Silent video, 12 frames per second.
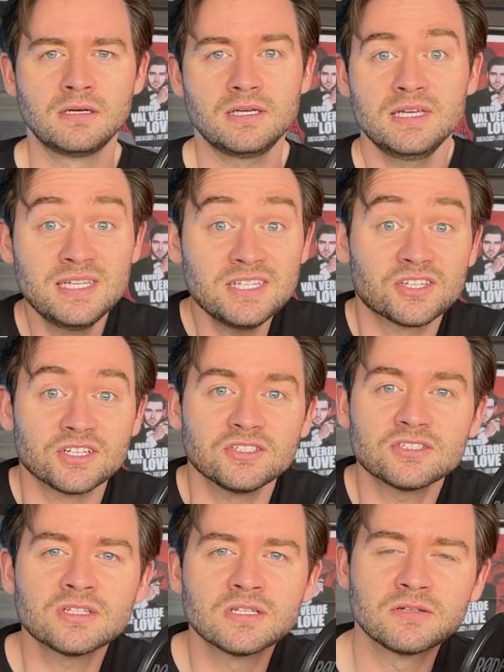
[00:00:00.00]

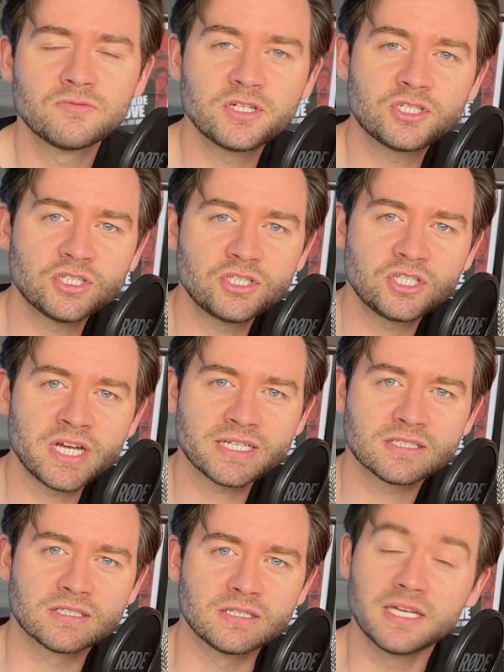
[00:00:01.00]
isn't Richard
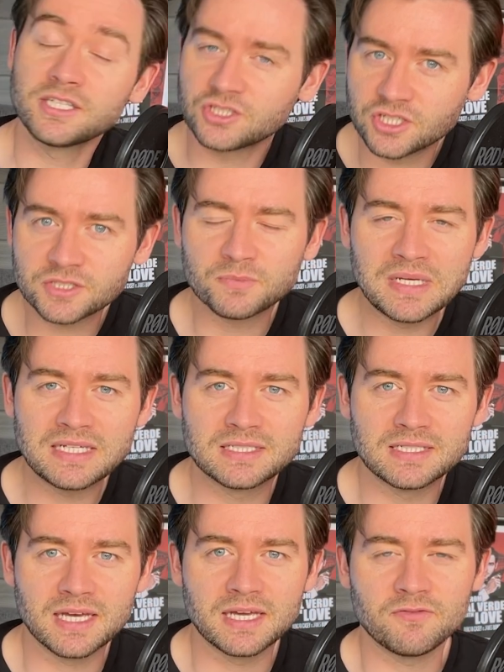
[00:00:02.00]
Jackson. It's just me
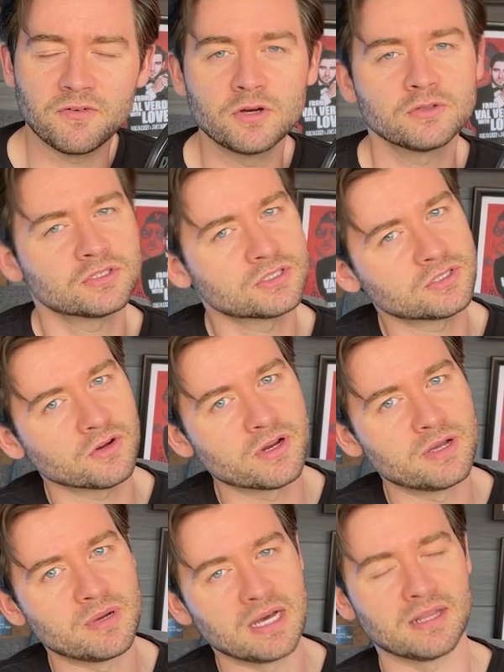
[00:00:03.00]
today, folks. Sorry
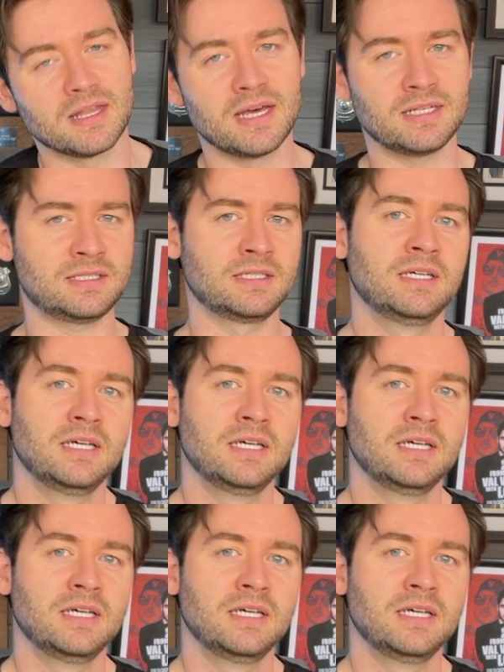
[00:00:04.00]
about that.